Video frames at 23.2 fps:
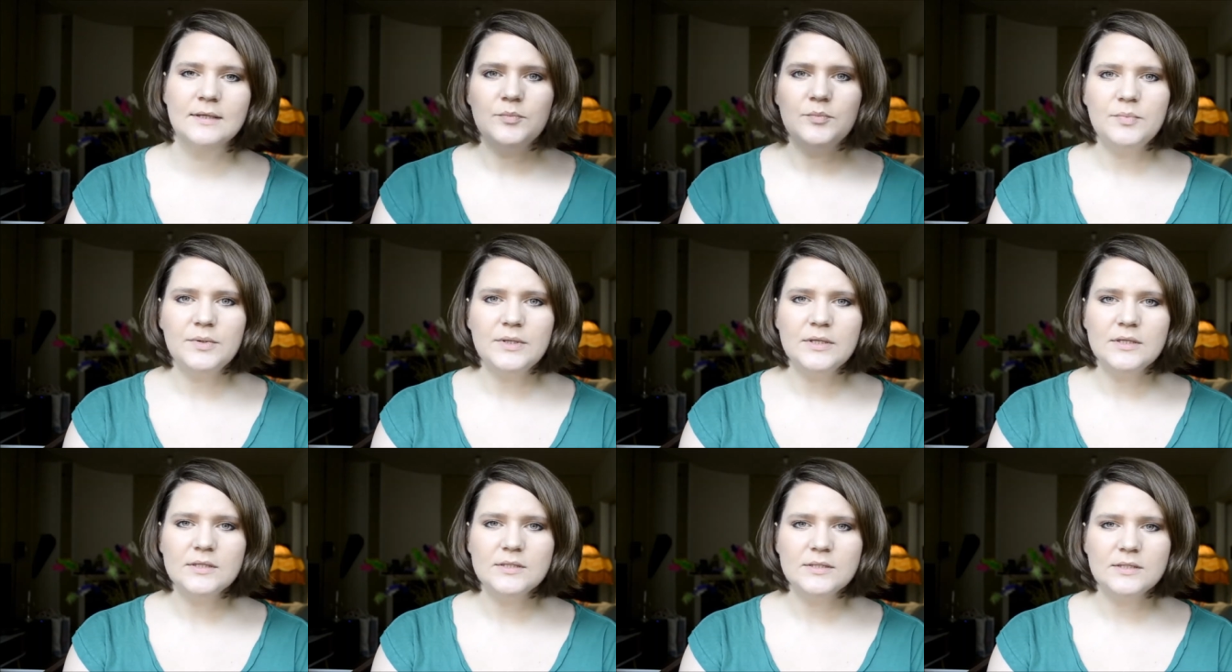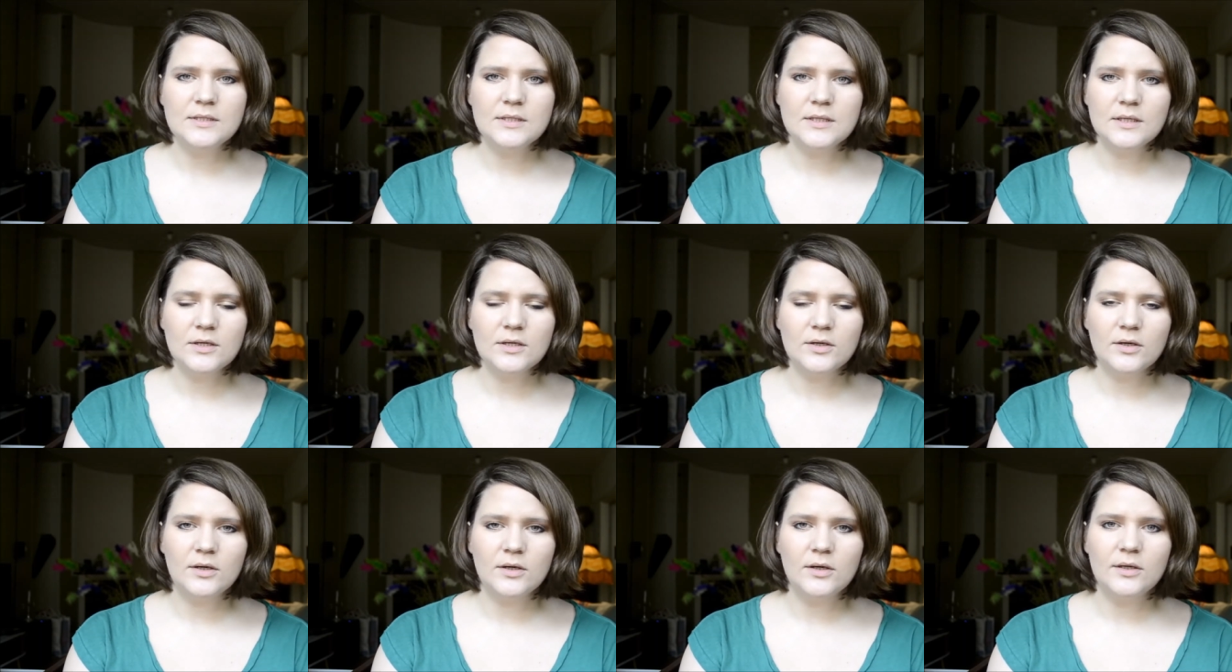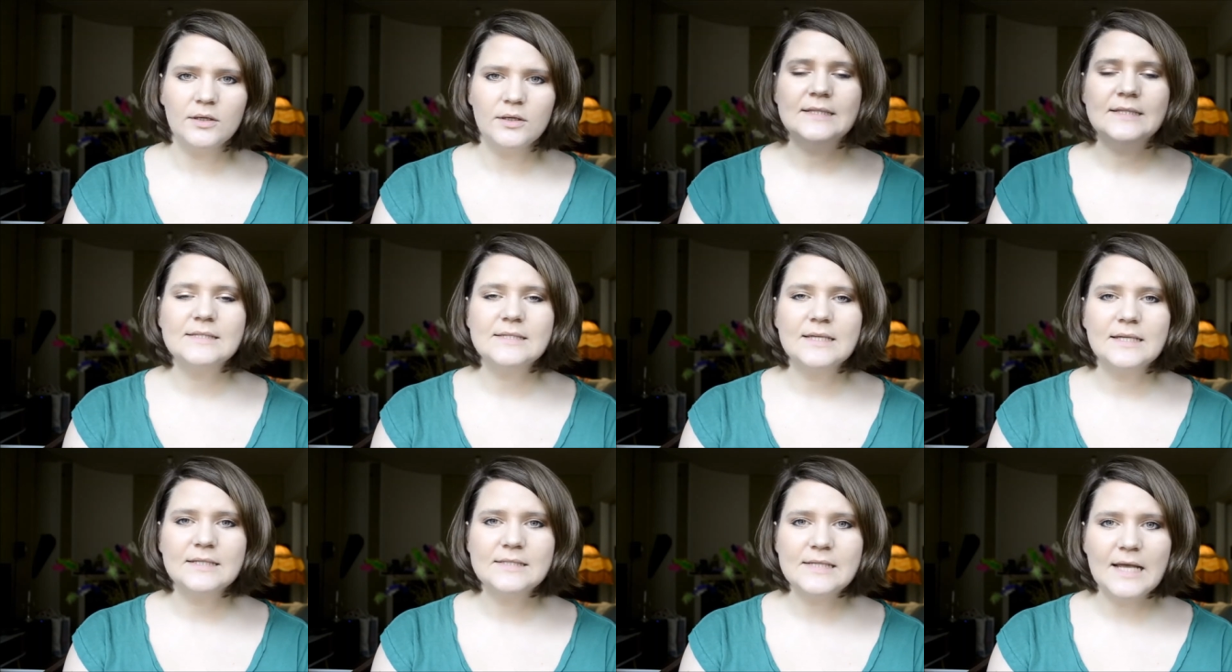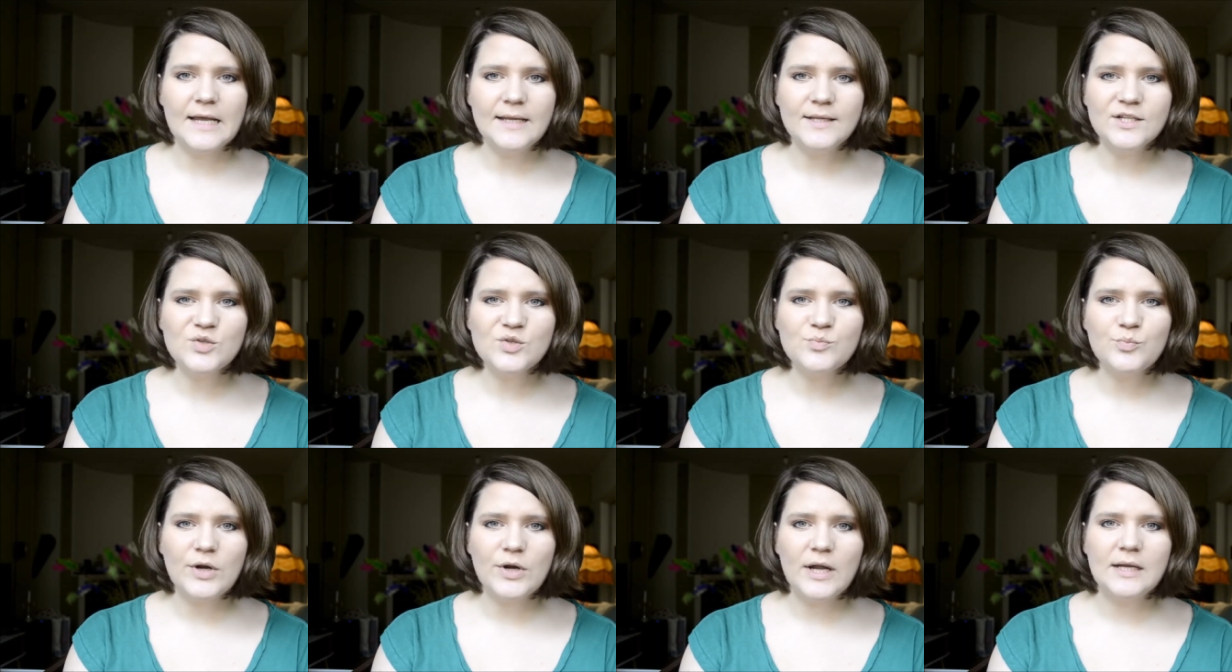B C Garn is a Danish
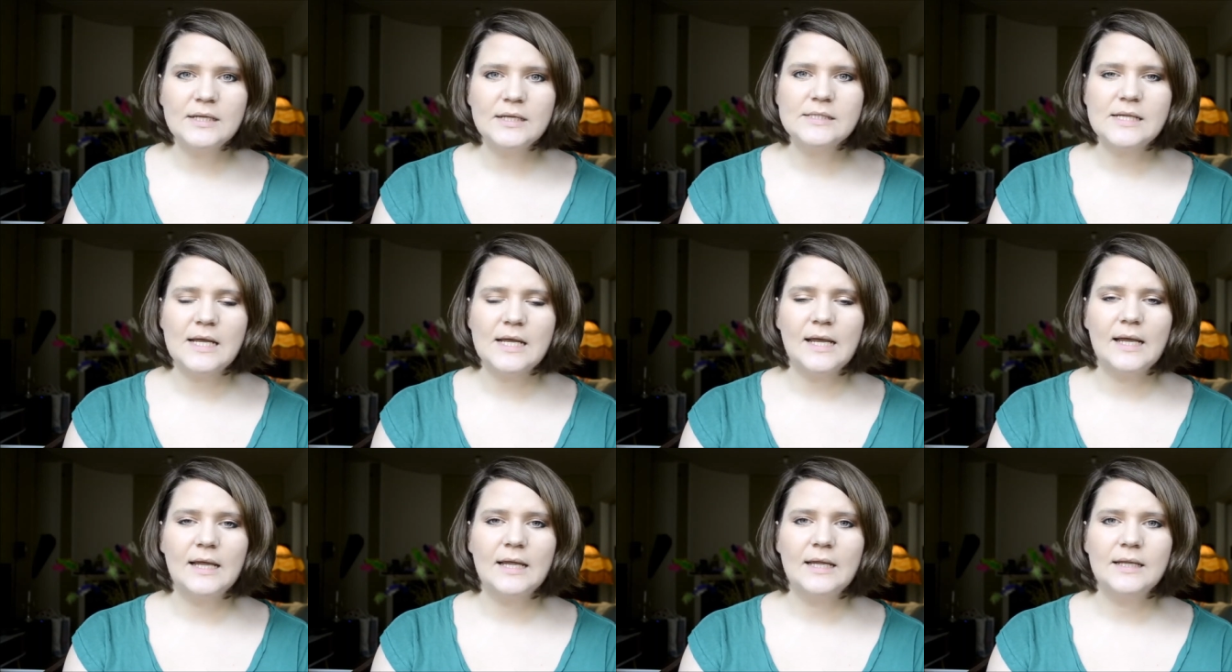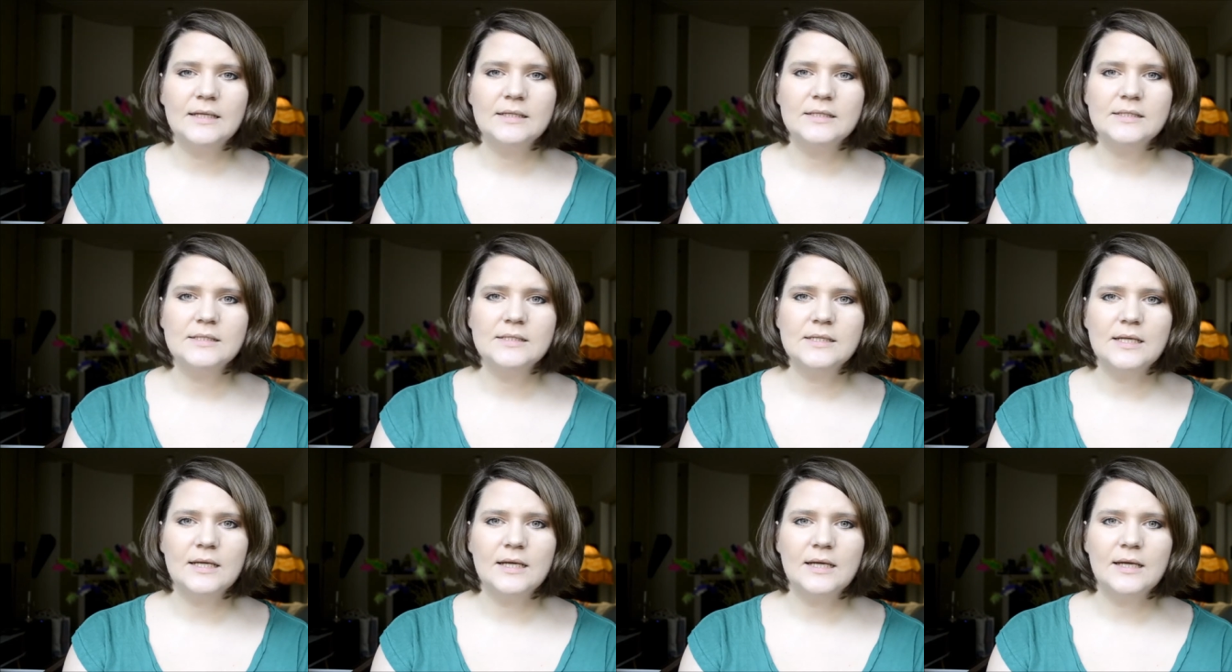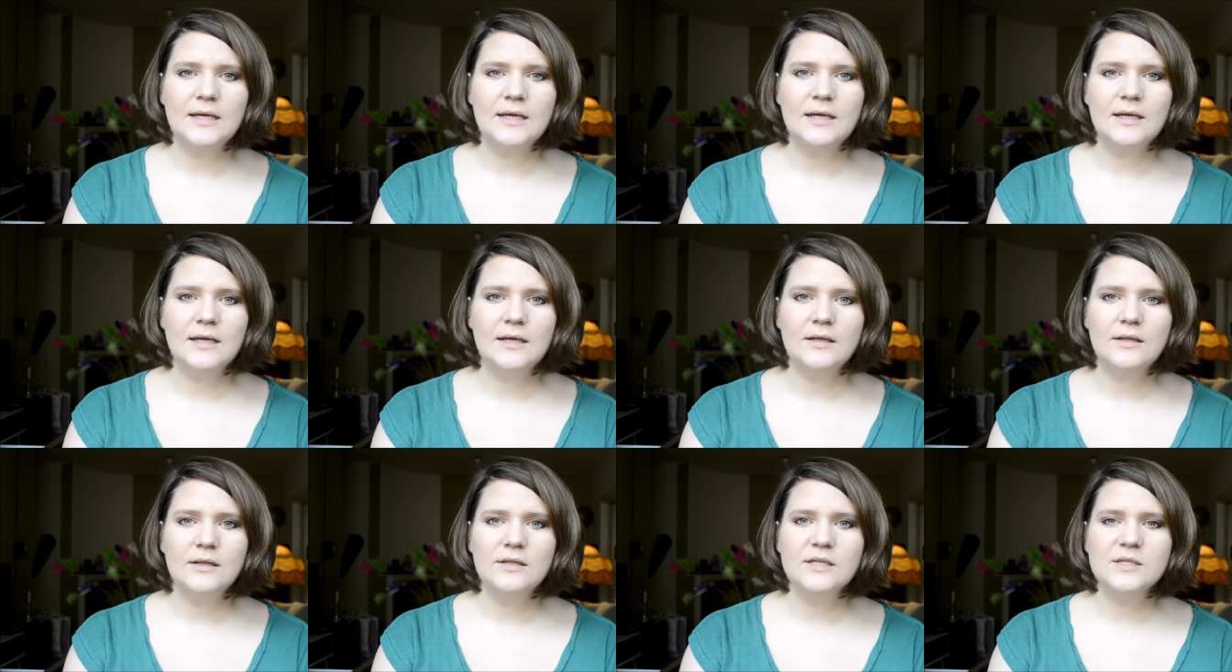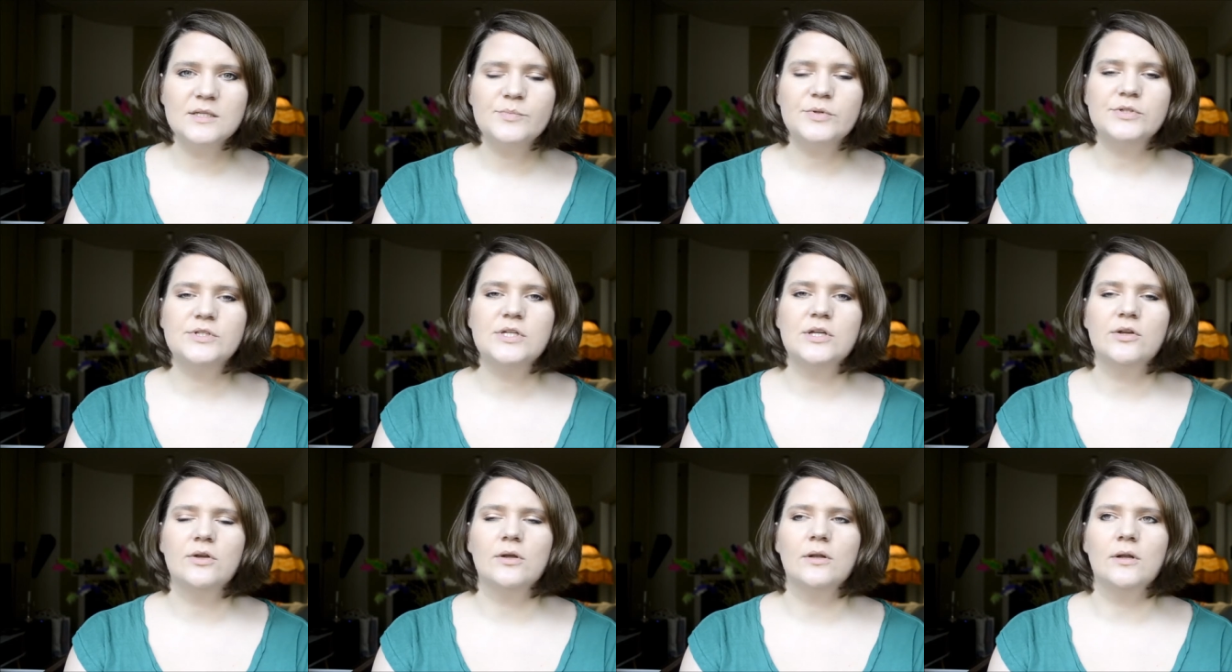brand, and uh, this
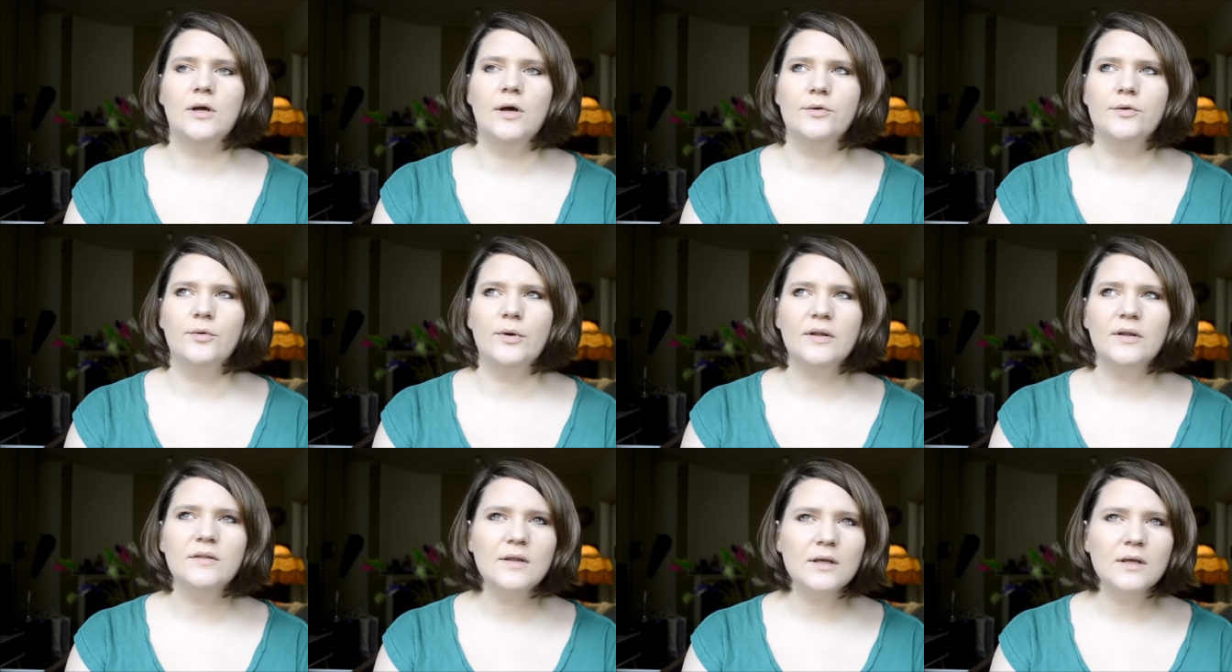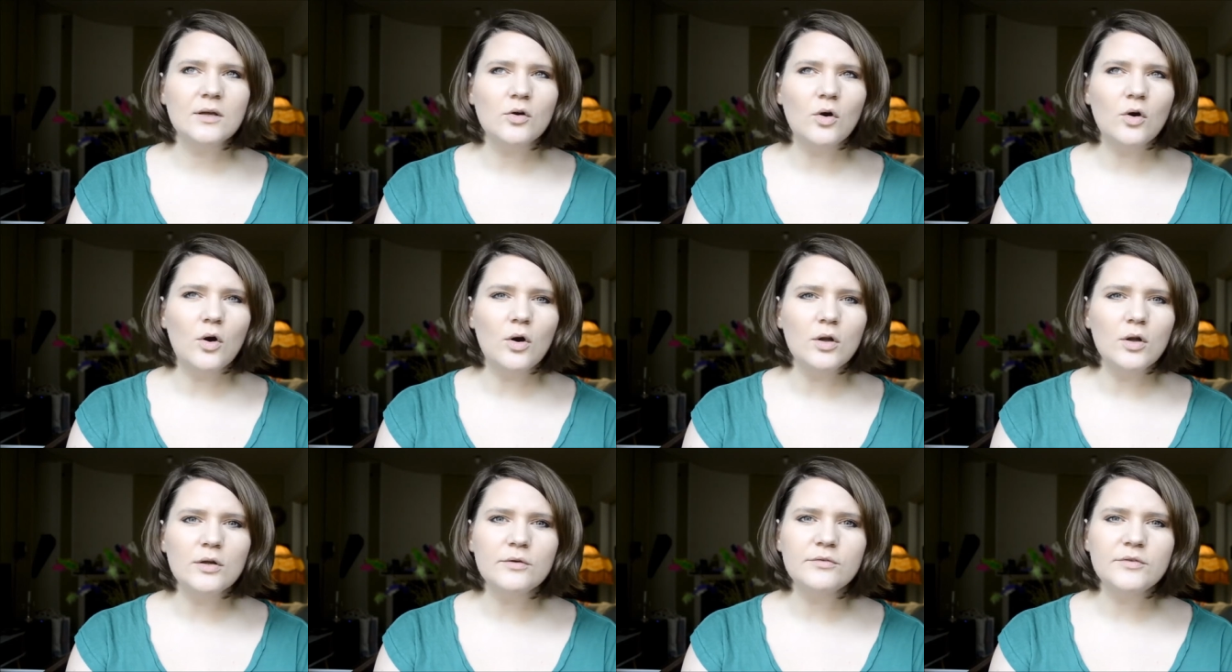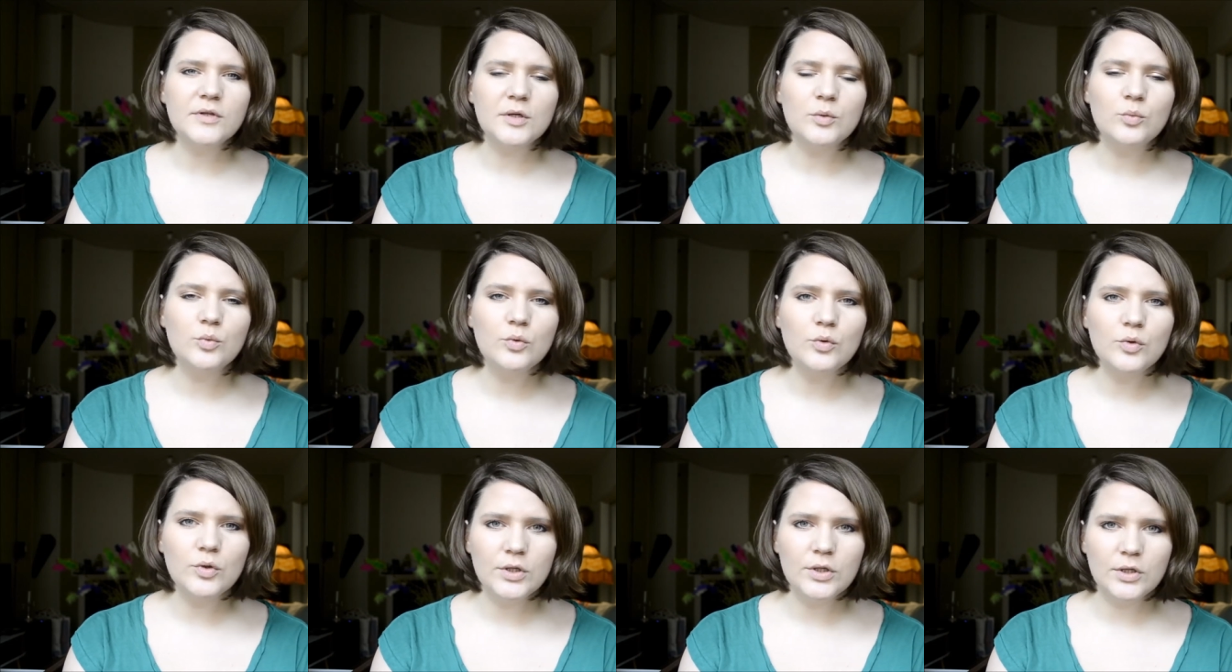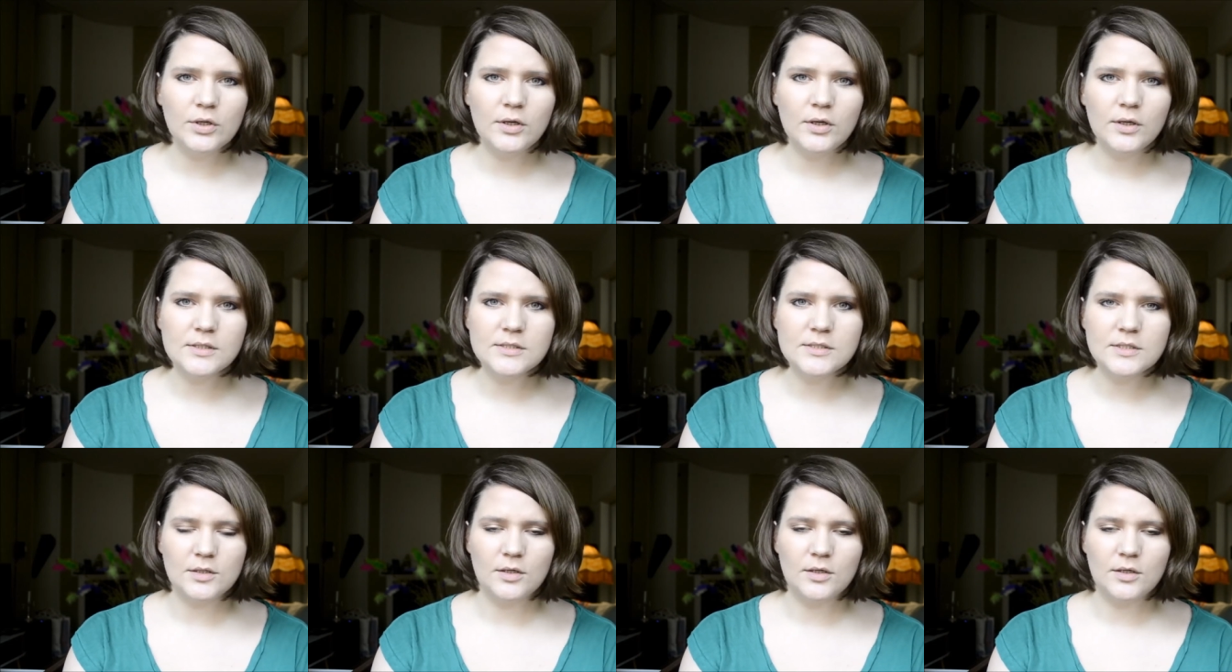particular yarn, or I think all of their wool yarns,